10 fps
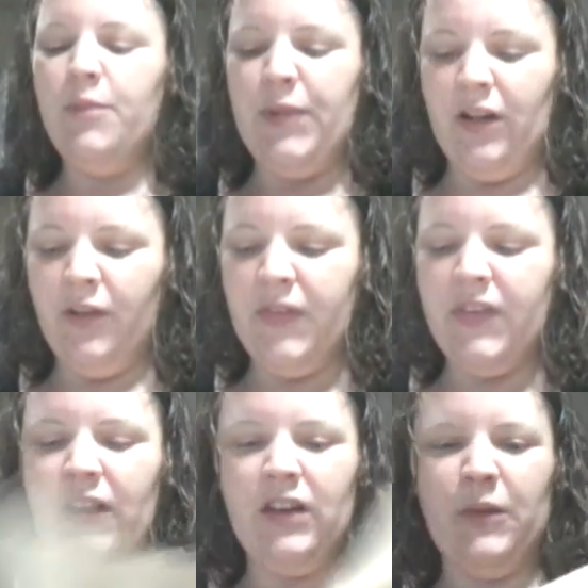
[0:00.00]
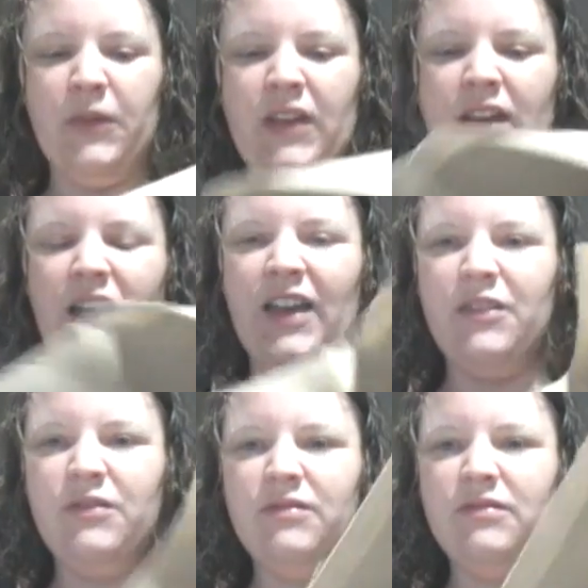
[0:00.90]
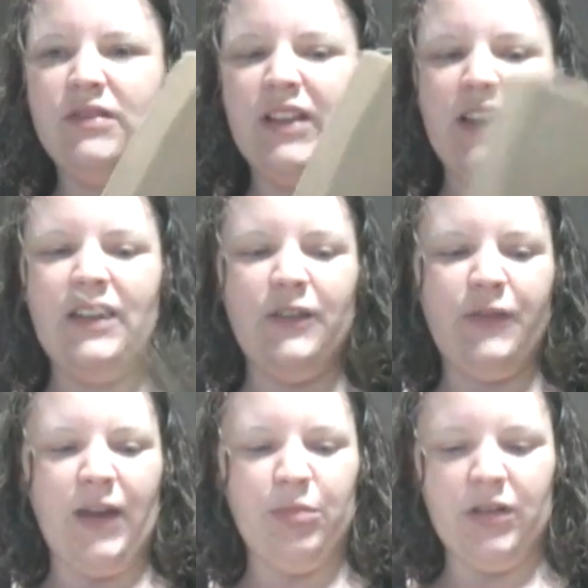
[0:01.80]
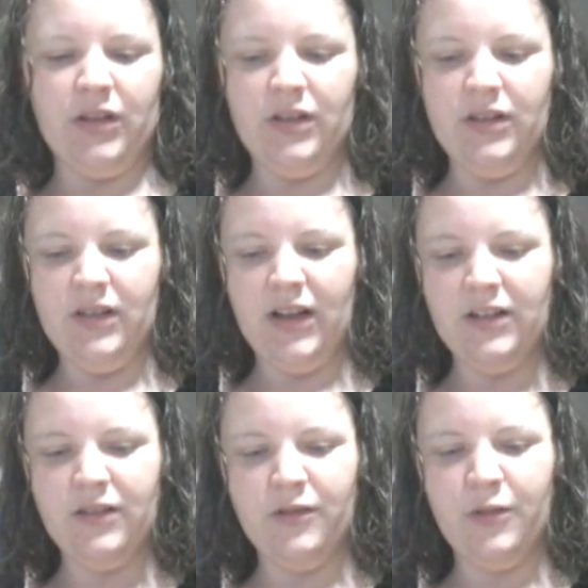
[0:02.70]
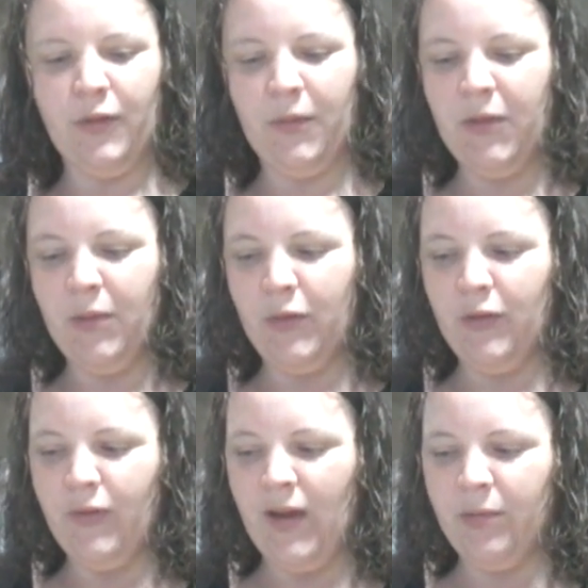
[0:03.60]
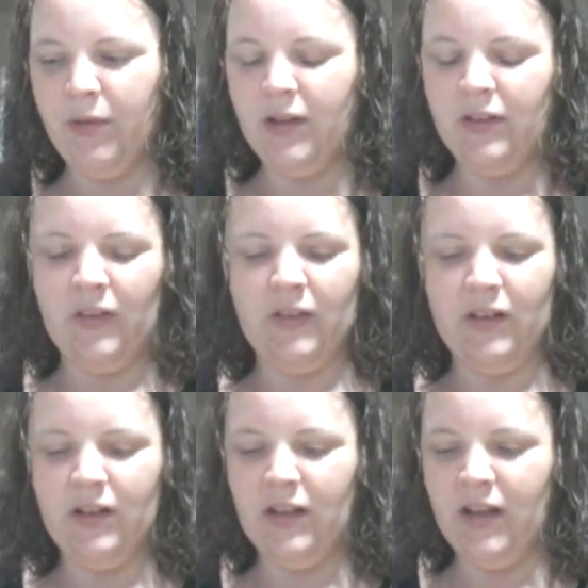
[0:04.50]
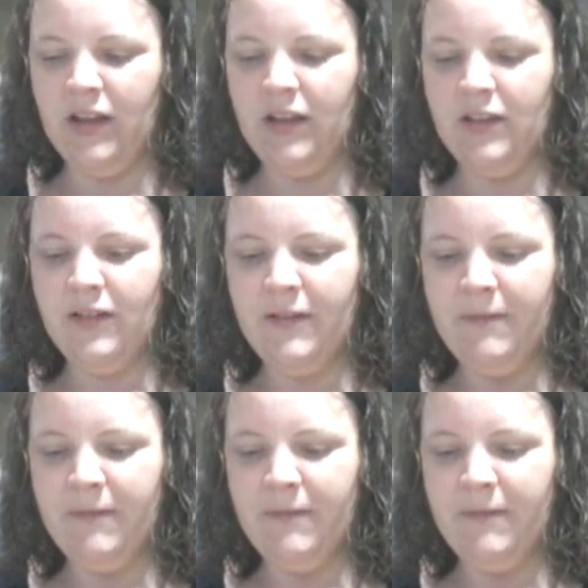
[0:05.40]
but all of a sudden I was like, I don't like the fabric. I don't know, there's something about the fabric I just didn't like